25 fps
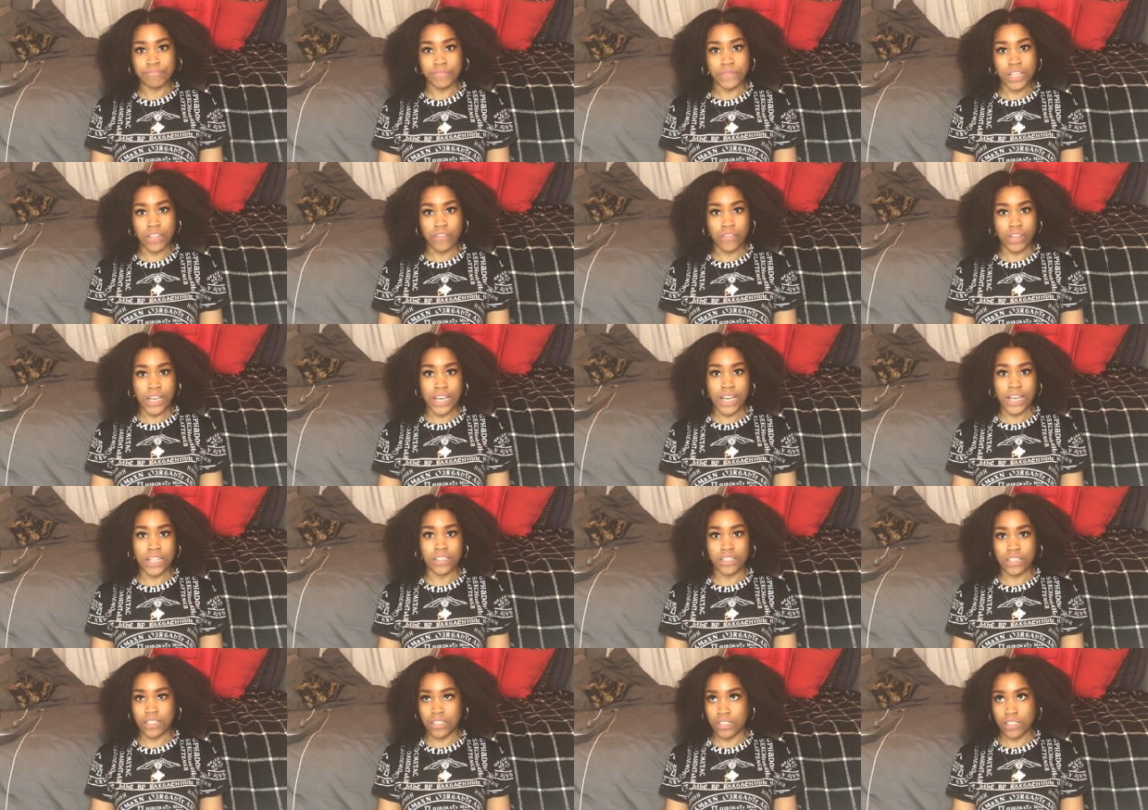Never
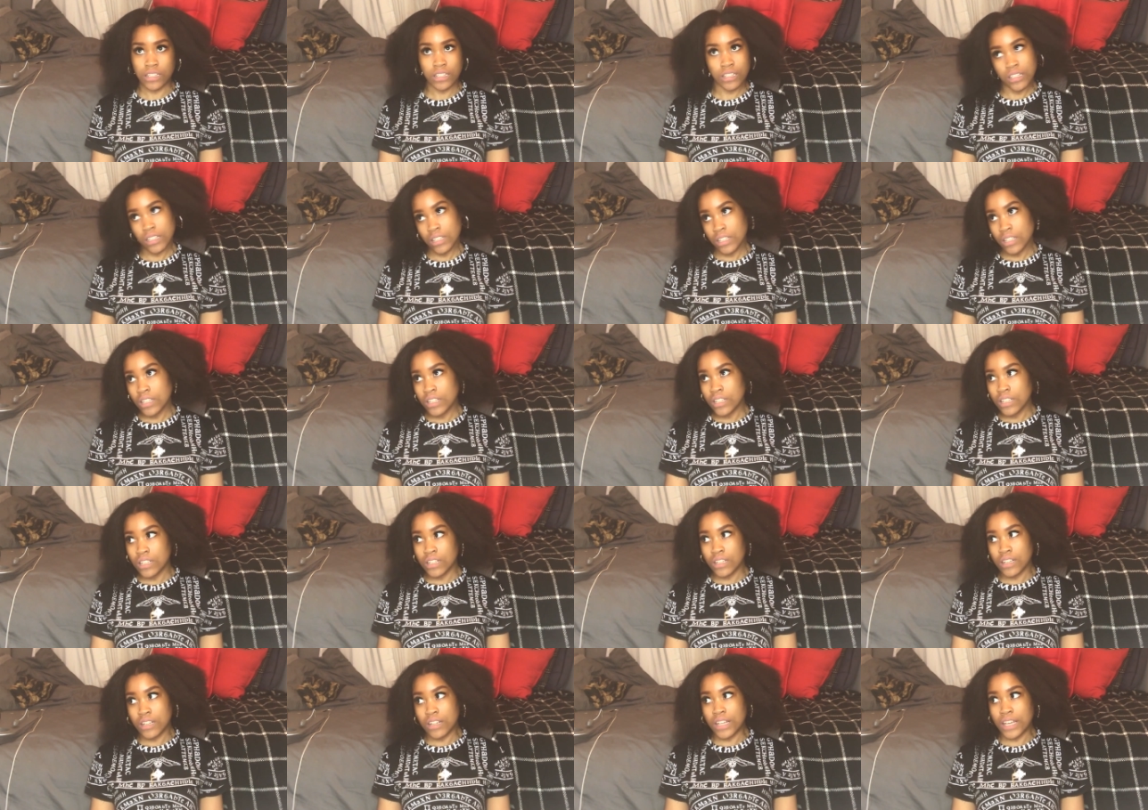had it.
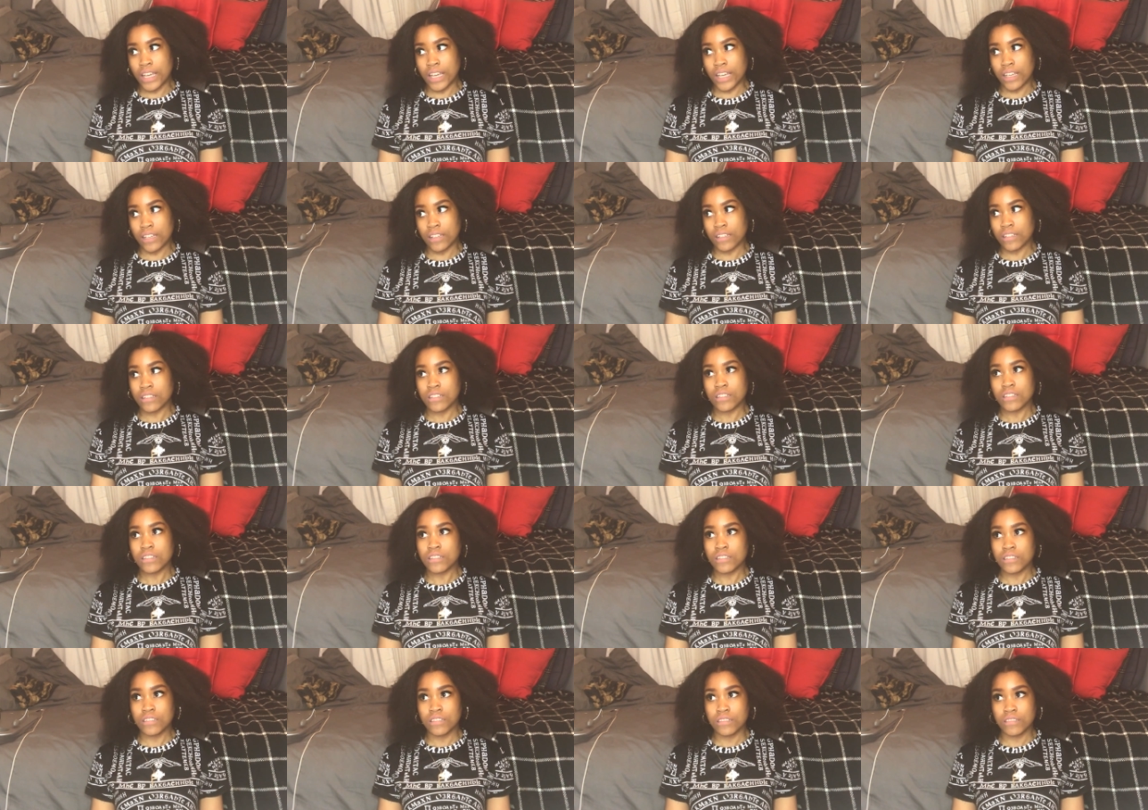Like
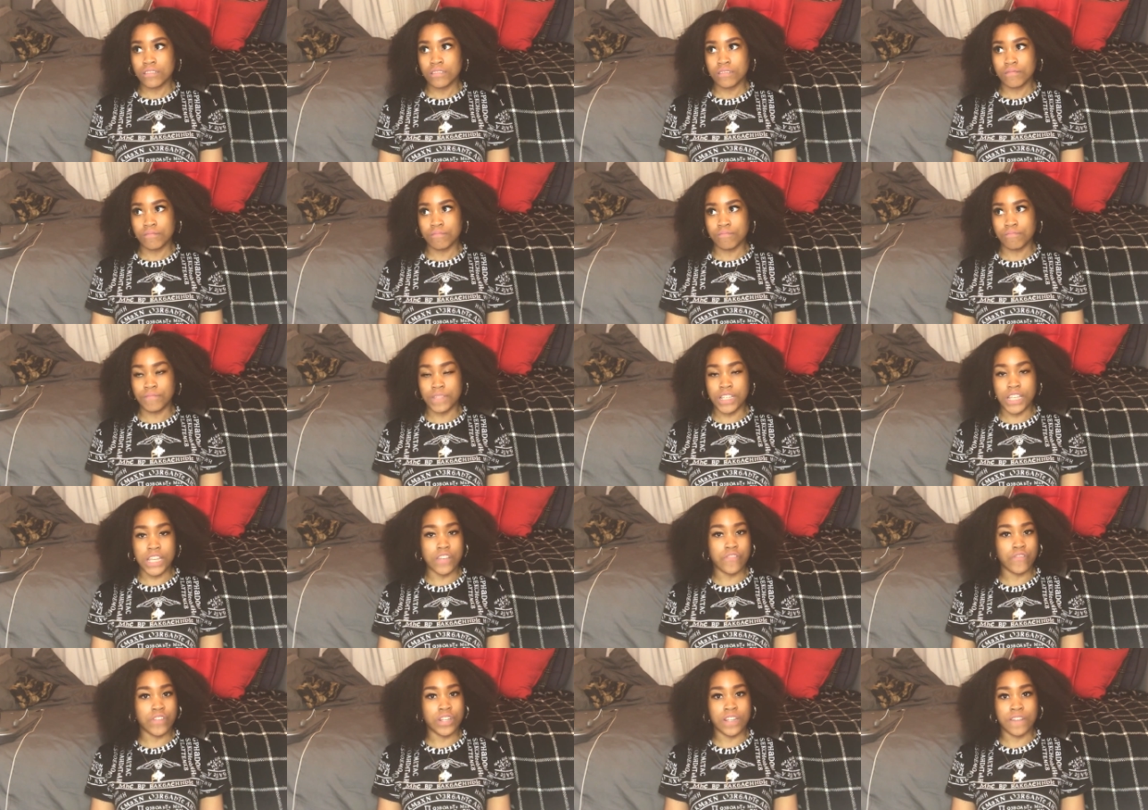
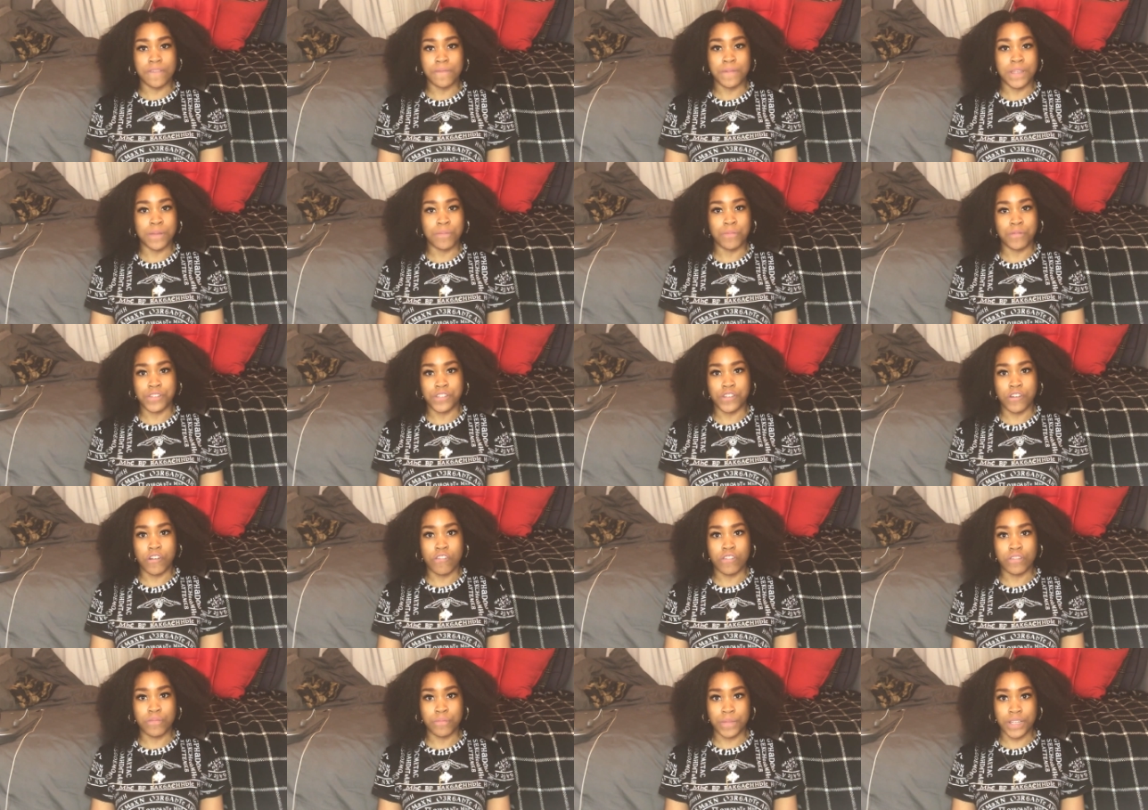even if people
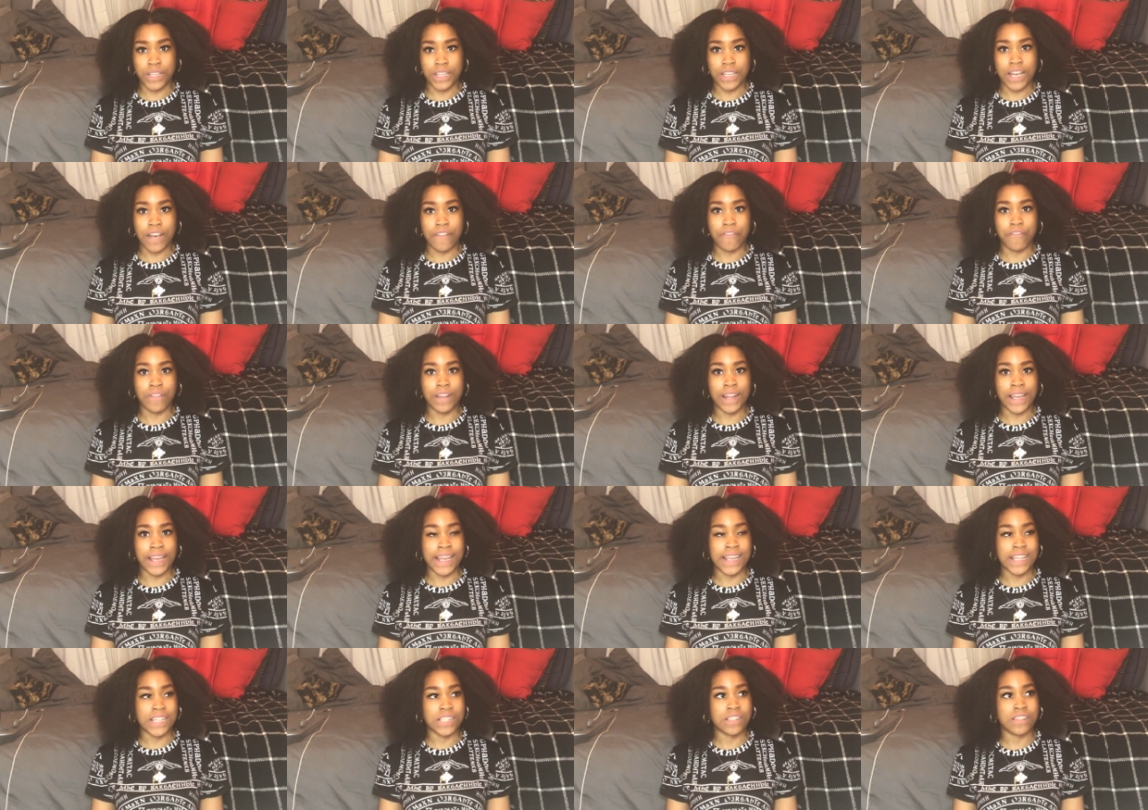told me i feel
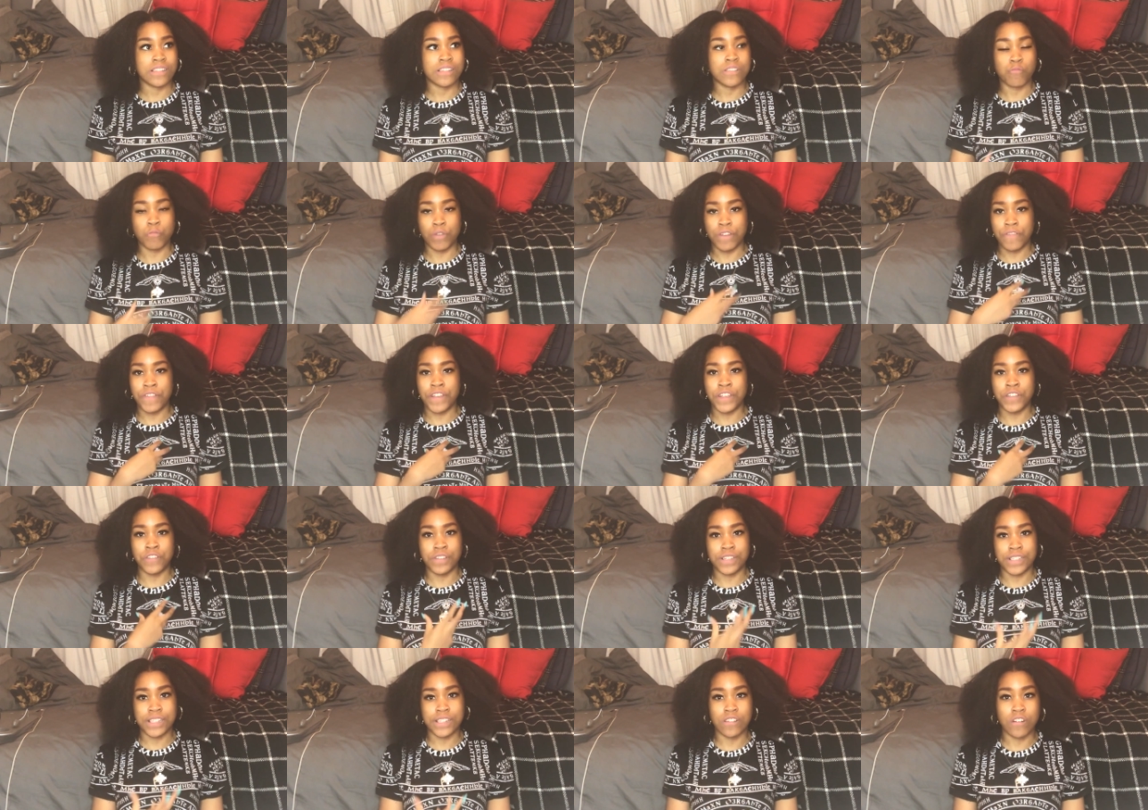like it's within
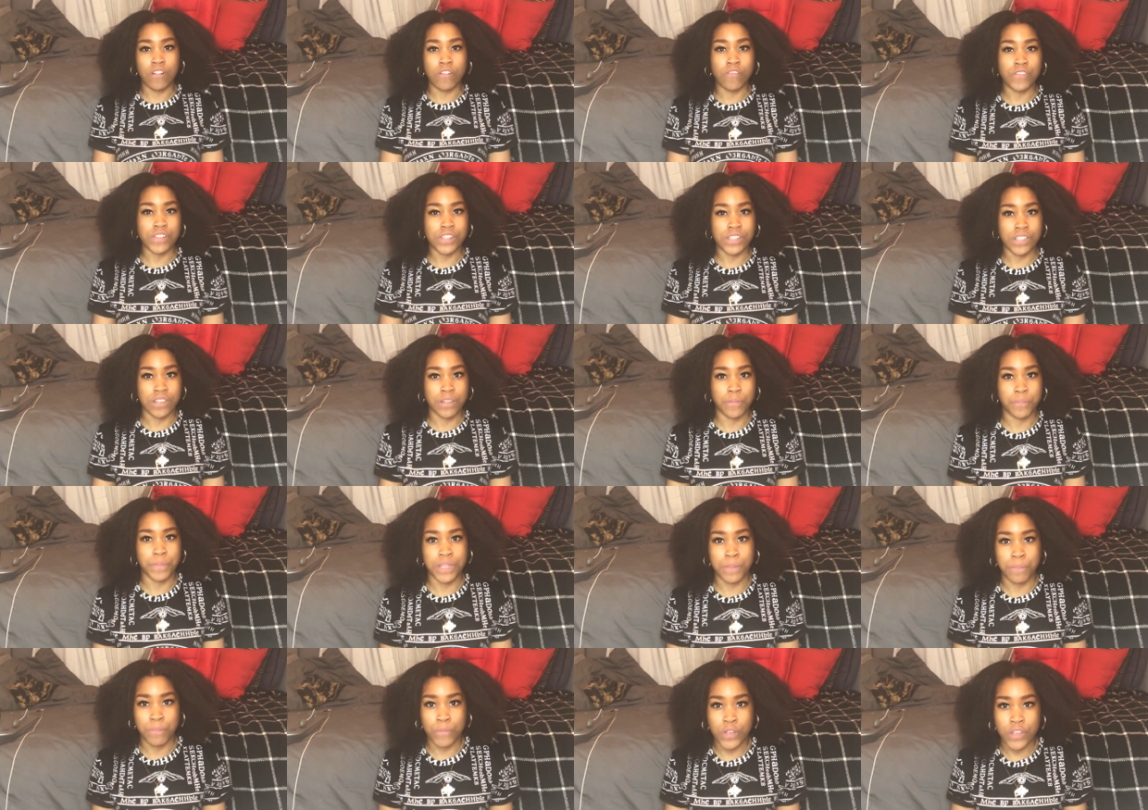yourself to
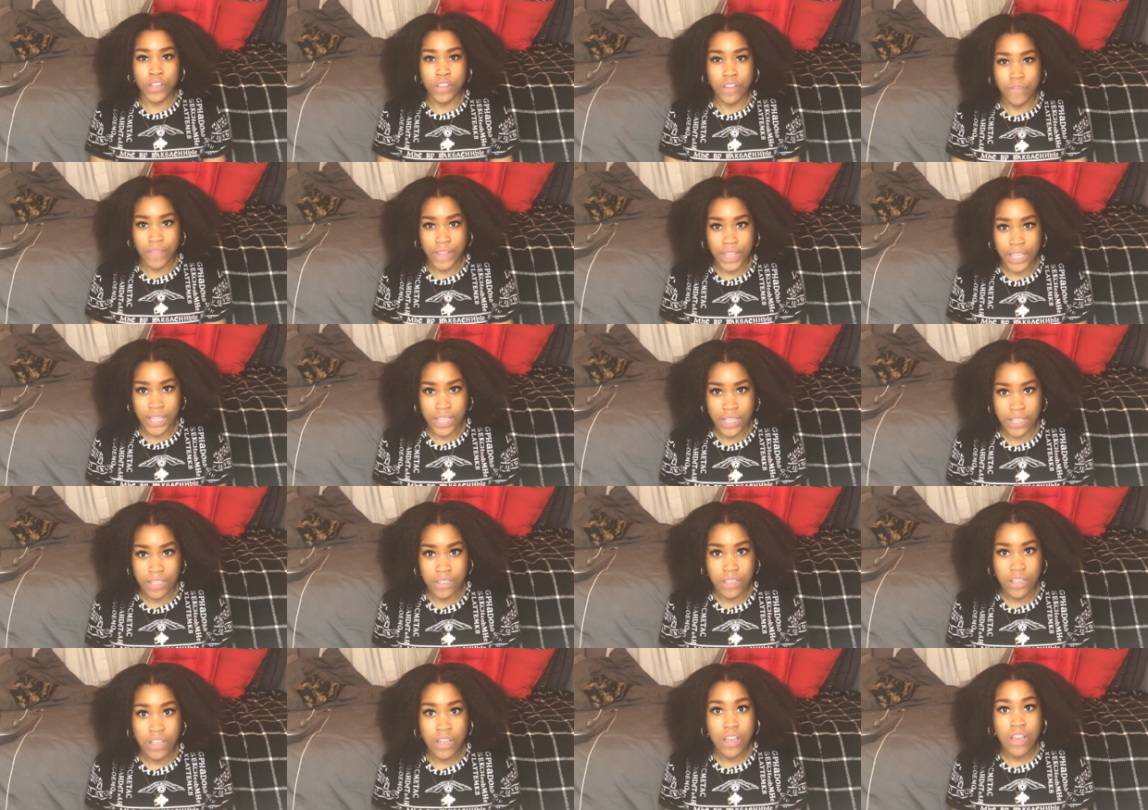be
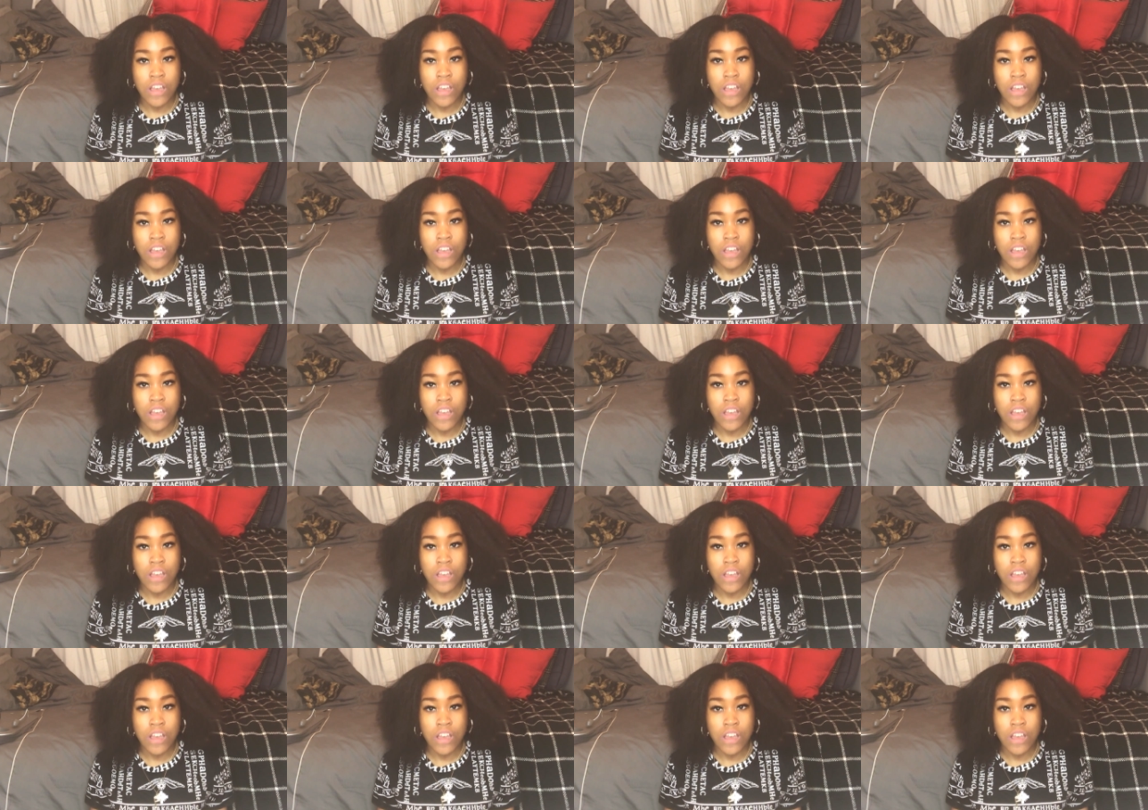motivated